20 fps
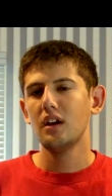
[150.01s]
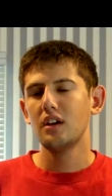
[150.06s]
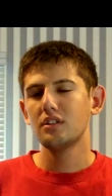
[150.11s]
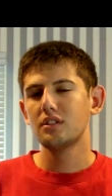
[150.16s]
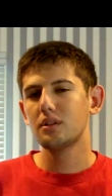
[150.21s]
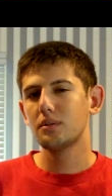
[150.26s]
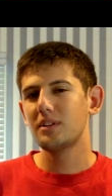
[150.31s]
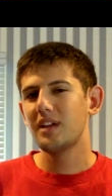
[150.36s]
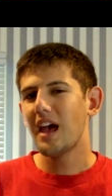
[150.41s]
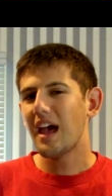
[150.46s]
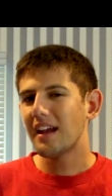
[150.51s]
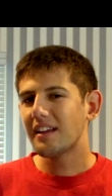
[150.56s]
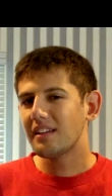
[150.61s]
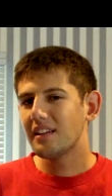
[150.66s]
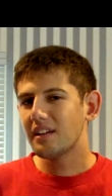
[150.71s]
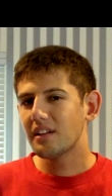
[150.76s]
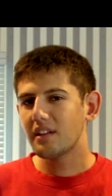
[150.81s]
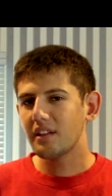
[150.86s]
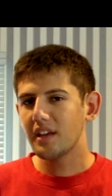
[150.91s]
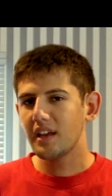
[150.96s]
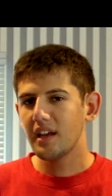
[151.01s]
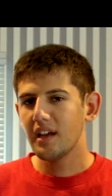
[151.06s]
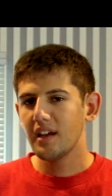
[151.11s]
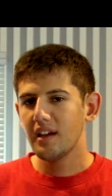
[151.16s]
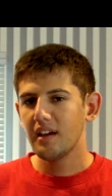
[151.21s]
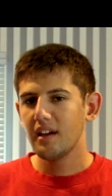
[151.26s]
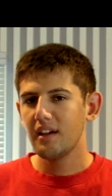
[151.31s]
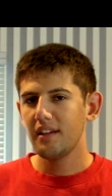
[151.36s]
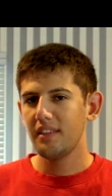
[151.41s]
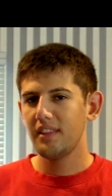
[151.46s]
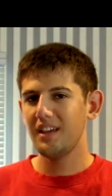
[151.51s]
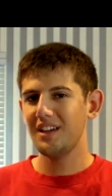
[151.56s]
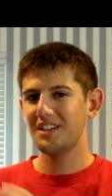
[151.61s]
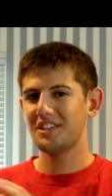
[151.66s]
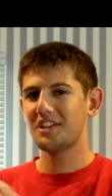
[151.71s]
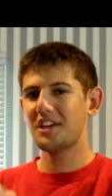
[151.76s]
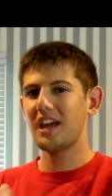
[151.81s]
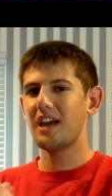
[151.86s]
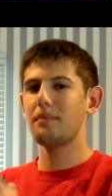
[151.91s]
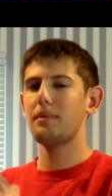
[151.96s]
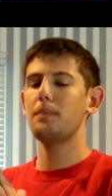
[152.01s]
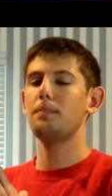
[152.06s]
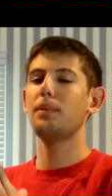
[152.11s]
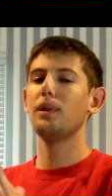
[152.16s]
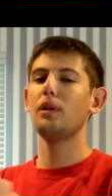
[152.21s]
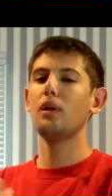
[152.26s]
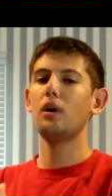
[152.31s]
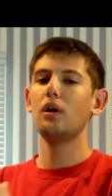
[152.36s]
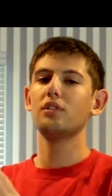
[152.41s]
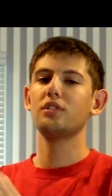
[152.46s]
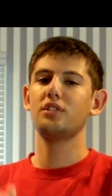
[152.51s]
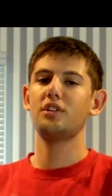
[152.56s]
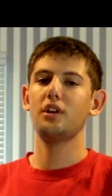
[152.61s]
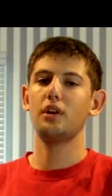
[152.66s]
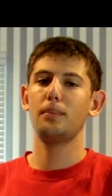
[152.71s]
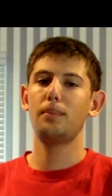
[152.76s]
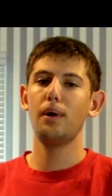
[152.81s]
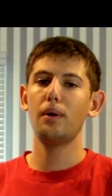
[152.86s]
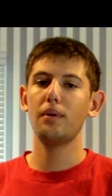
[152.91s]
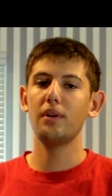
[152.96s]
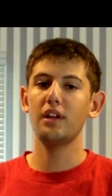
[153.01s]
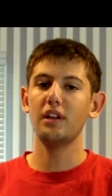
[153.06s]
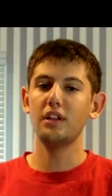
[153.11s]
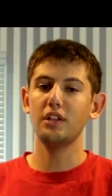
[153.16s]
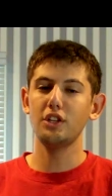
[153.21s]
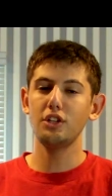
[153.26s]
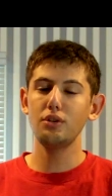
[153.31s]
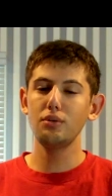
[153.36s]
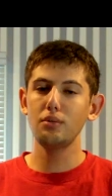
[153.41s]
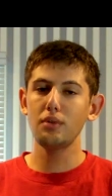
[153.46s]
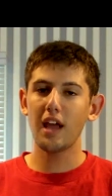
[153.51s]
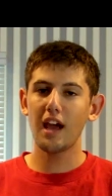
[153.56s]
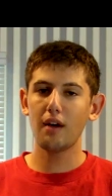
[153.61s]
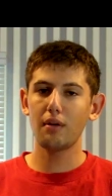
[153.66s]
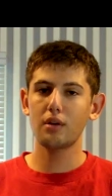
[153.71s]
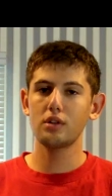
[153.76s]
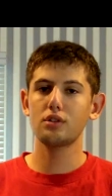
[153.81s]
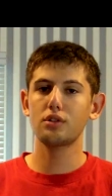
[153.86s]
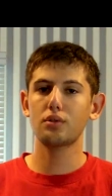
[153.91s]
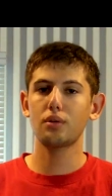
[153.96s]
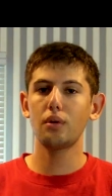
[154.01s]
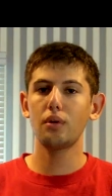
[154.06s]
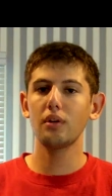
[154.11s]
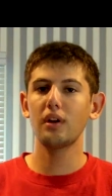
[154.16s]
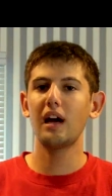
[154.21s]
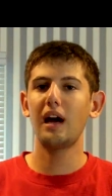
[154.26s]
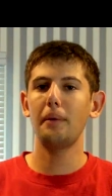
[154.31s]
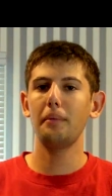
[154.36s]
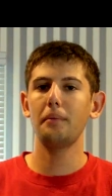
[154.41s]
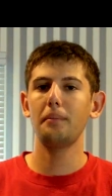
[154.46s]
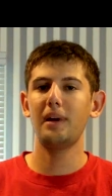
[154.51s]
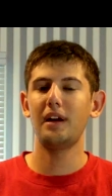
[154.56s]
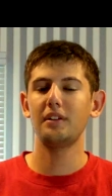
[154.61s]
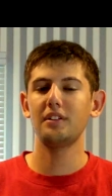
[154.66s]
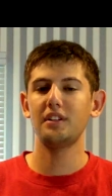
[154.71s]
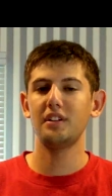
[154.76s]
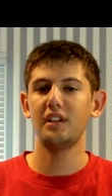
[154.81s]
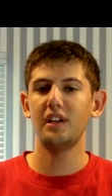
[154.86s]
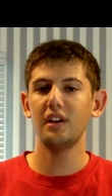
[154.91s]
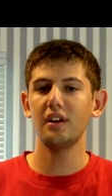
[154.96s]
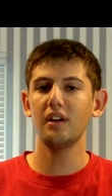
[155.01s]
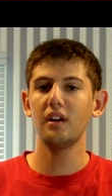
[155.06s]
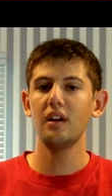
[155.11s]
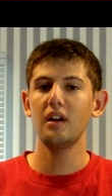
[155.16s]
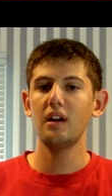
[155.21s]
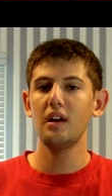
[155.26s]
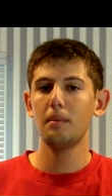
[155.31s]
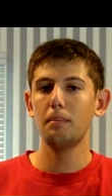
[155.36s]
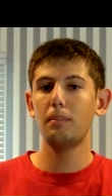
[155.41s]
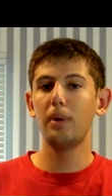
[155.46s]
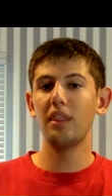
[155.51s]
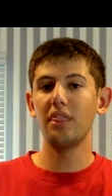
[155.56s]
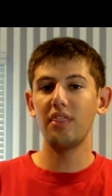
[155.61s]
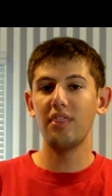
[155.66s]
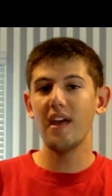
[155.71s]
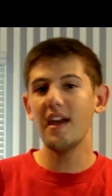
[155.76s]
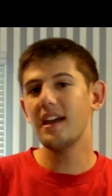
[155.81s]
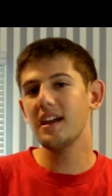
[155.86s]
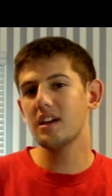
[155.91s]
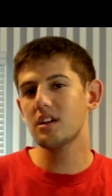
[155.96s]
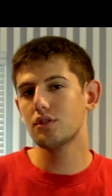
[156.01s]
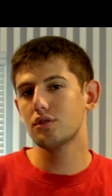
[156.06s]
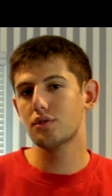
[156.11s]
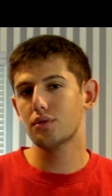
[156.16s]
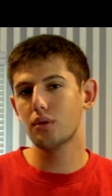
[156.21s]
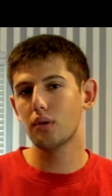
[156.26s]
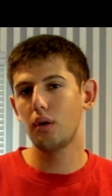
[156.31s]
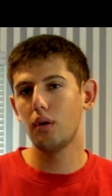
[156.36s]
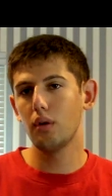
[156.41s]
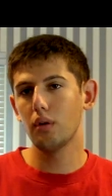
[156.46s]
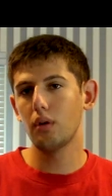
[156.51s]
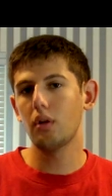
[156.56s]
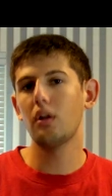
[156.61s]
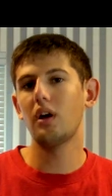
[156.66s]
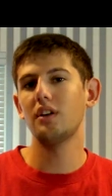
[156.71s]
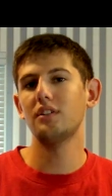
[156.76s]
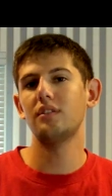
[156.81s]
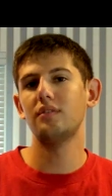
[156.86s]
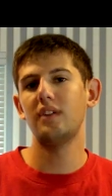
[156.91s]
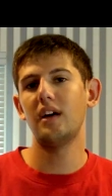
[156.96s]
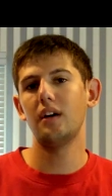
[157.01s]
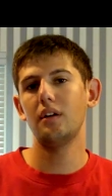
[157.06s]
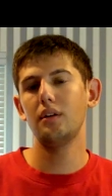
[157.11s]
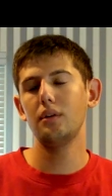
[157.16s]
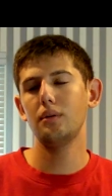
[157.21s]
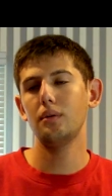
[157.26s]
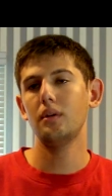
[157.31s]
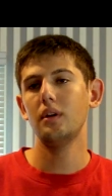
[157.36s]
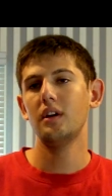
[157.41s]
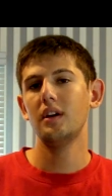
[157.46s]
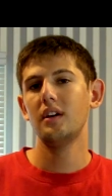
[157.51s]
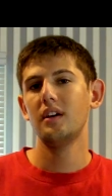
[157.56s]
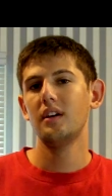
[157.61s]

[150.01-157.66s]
So technically, the enchantment belongs to your opponent. You now control Goblin Mountaineer, but they control Claws of Valkut.